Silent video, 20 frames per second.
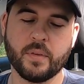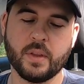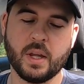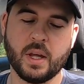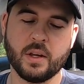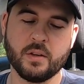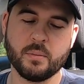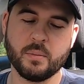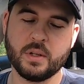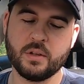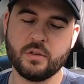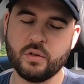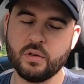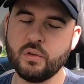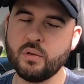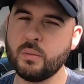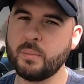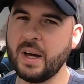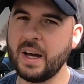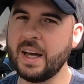it hasn't been
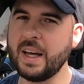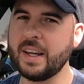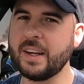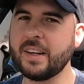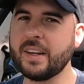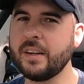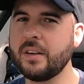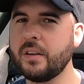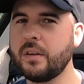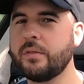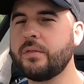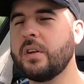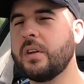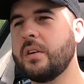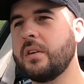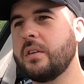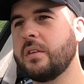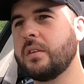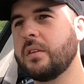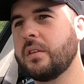too bad, and I've
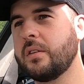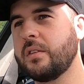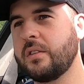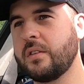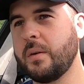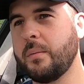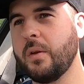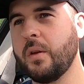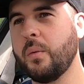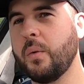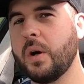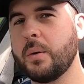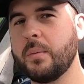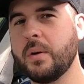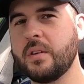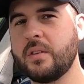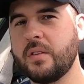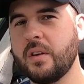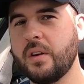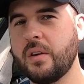done some of the work
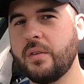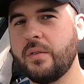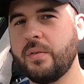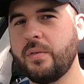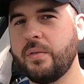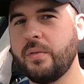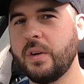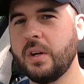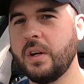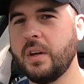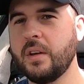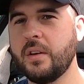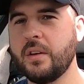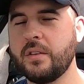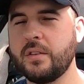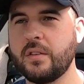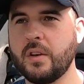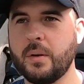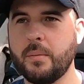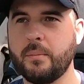myself.
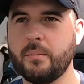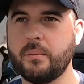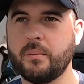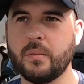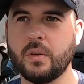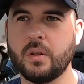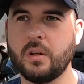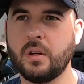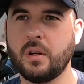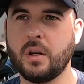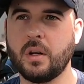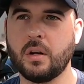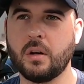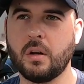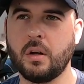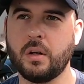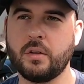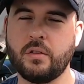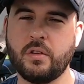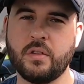Some
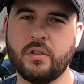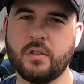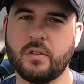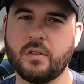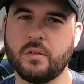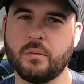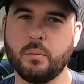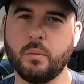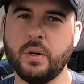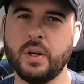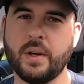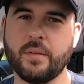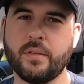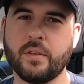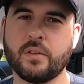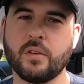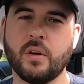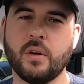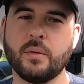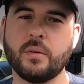I just wouldn't have
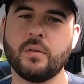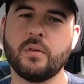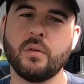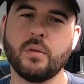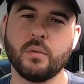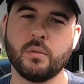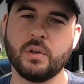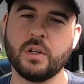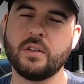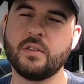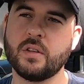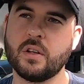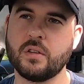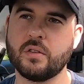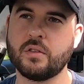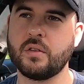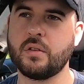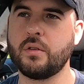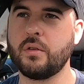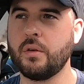the time to do the
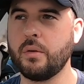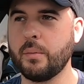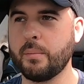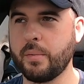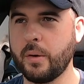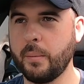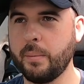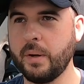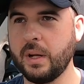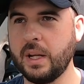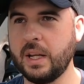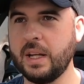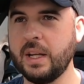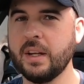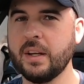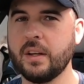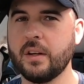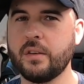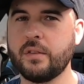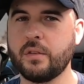research to do it properly,
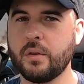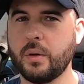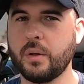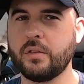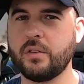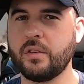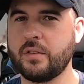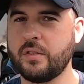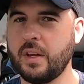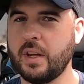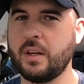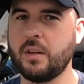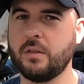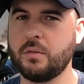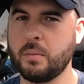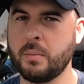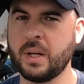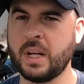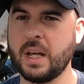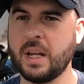so I'd just take it
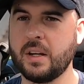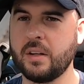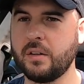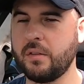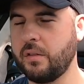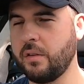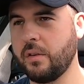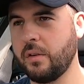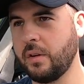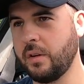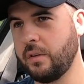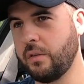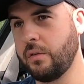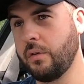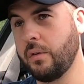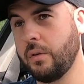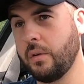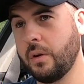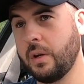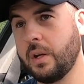to a mechanic and
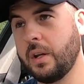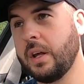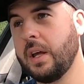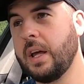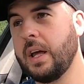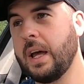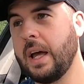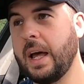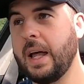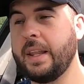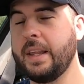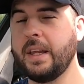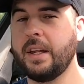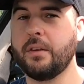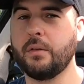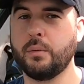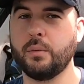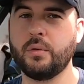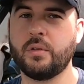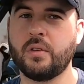do it. And
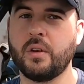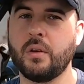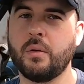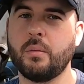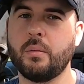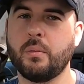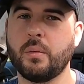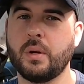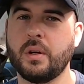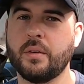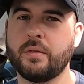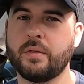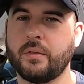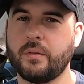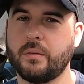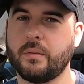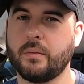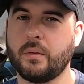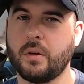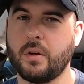then also when I've
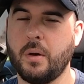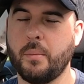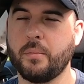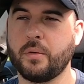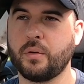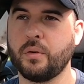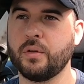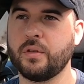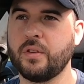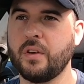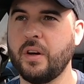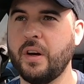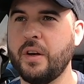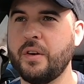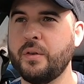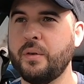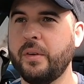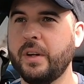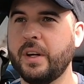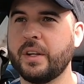come across a
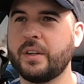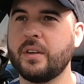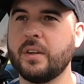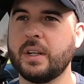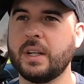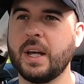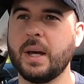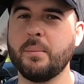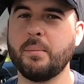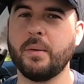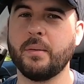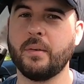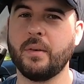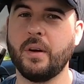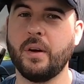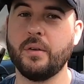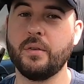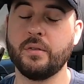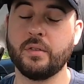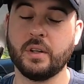hurdle that I couldn't get
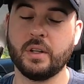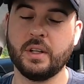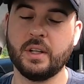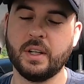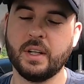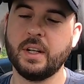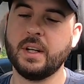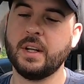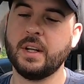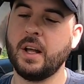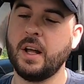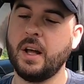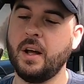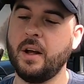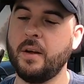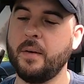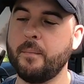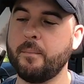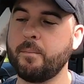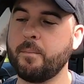over,
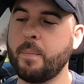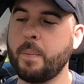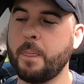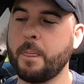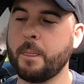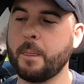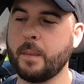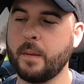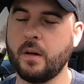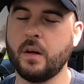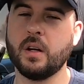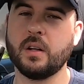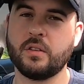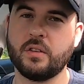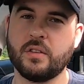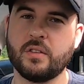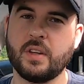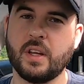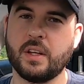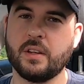I'd
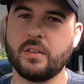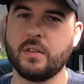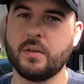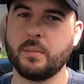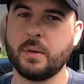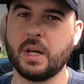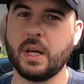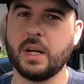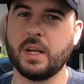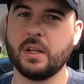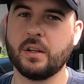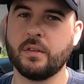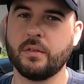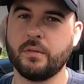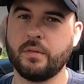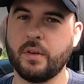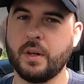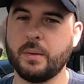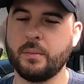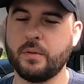just take it to the mechanic
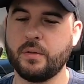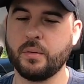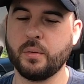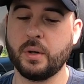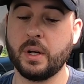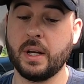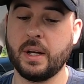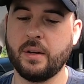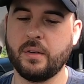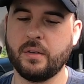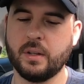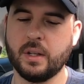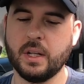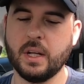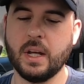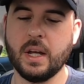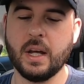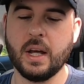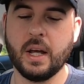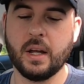for them to sort it out.
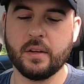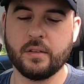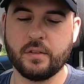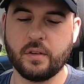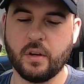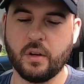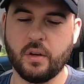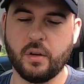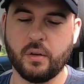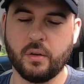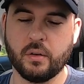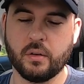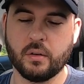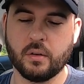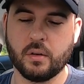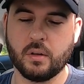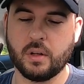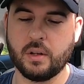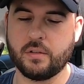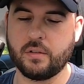So
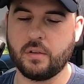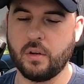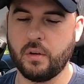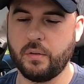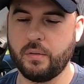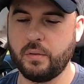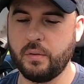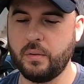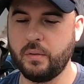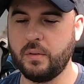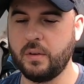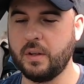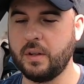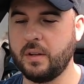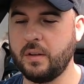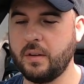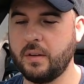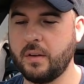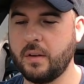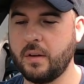let's go through
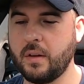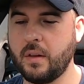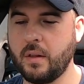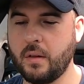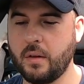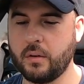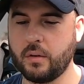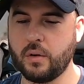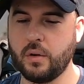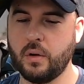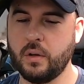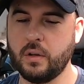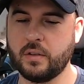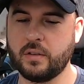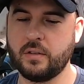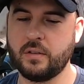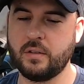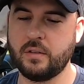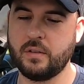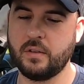the
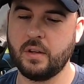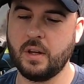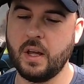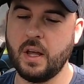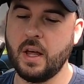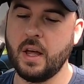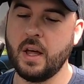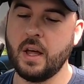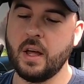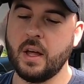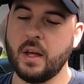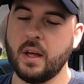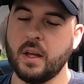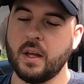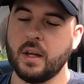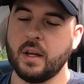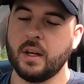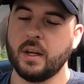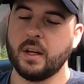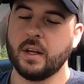costs.
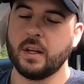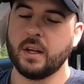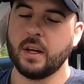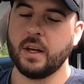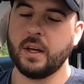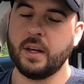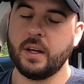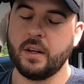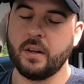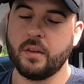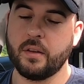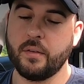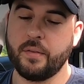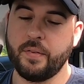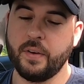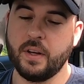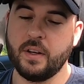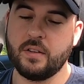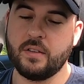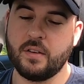The
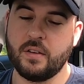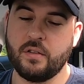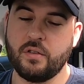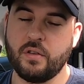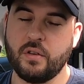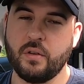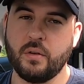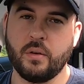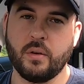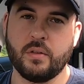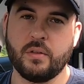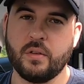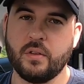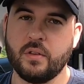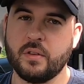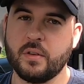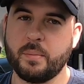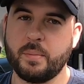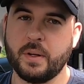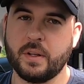first issue, as
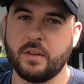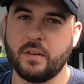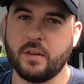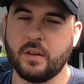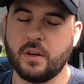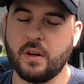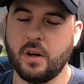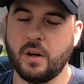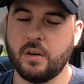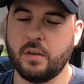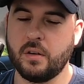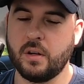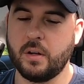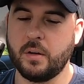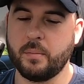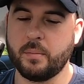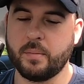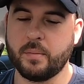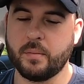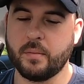soon as I picked the car up,